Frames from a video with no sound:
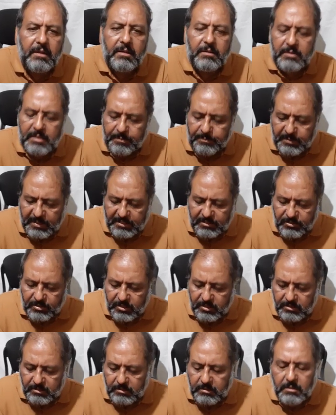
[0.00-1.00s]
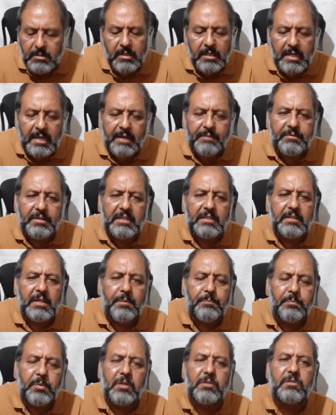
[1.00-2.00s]
The person having the
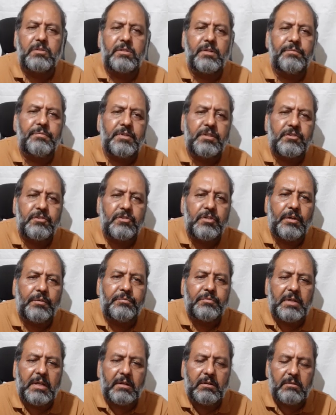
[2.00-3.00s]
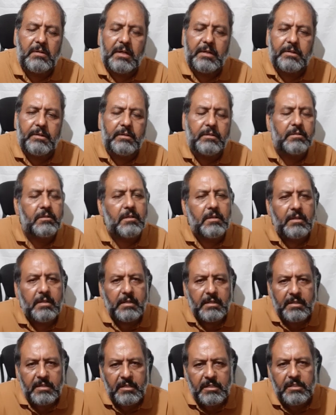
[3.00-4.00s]
positive history of cellulitis
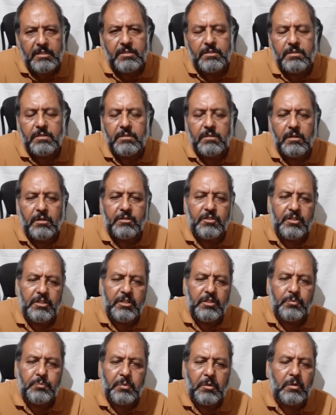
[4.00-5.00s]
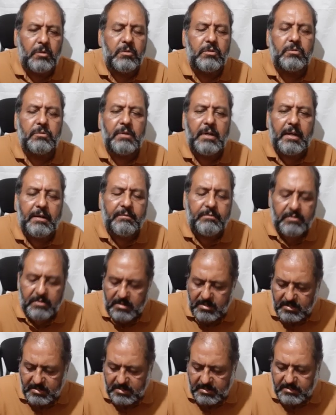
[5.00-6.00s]
is or she is prone to have
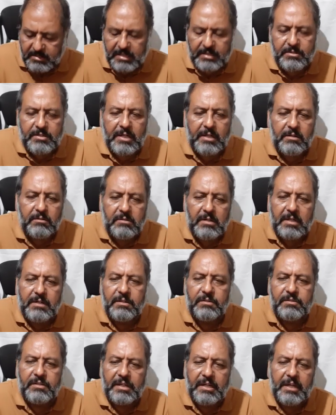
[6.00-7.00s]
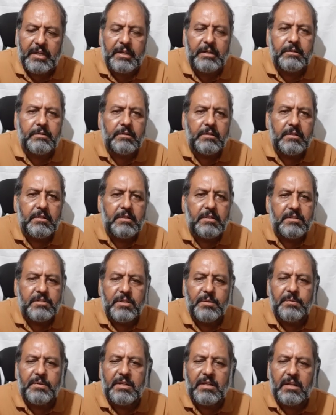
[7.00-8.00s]
the cellulitis again.
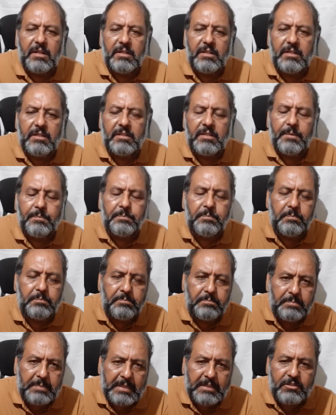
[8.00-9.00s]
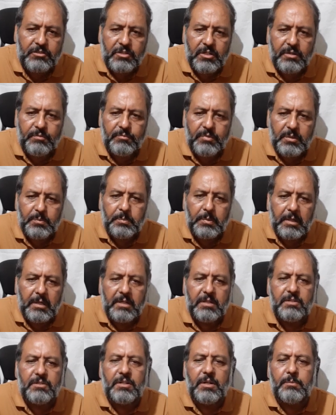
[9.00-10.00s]
Similarly, the person with
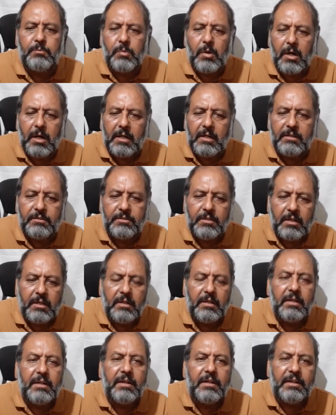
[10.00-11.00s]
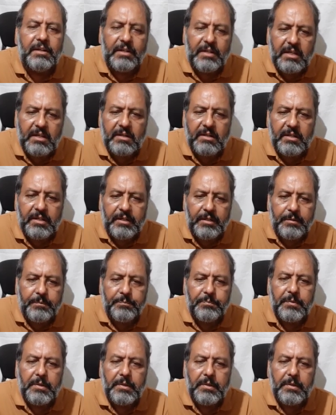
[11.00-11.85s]
burns and boils rarely